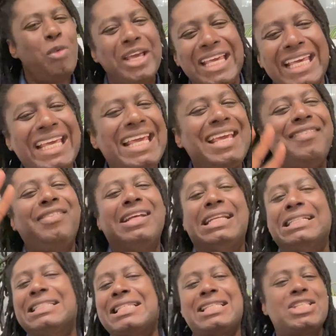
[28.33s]
we
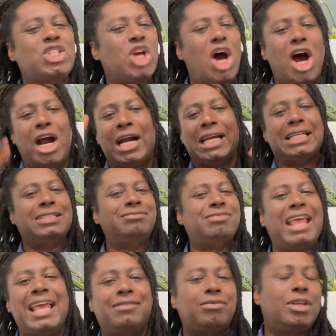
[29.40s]
start,
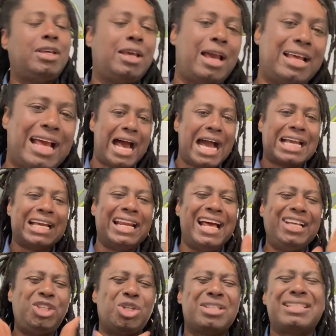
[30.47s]
can I
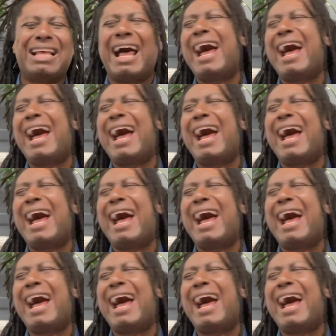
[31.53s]
just